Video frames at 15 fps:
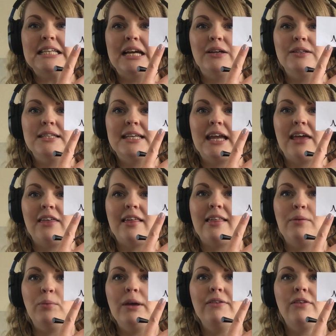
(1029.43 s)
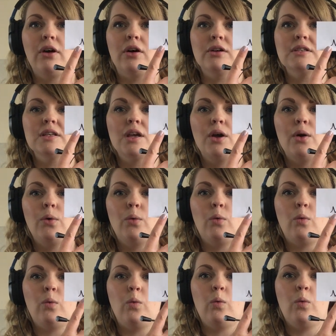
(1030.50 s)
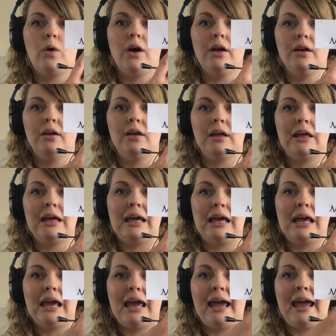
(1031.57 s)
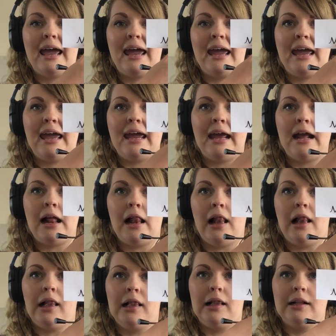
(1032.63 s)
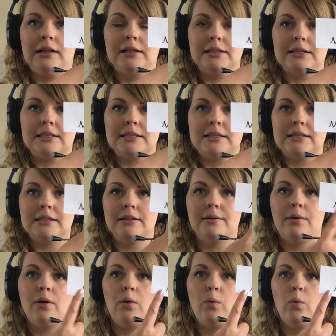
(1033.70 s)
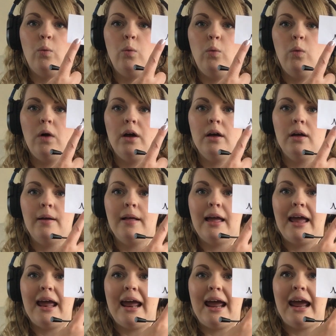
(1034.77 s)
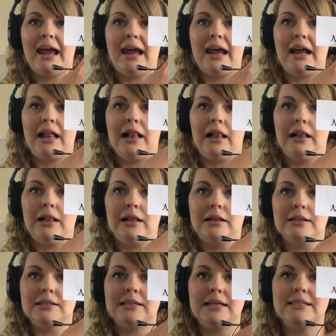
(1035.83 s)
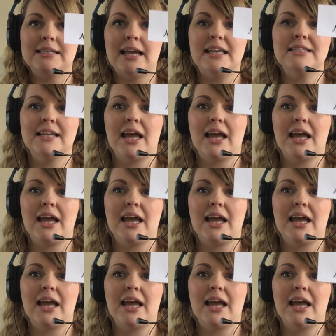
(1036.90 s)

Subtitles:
sounds together then. We've got W, ales. W, ales. Let's say it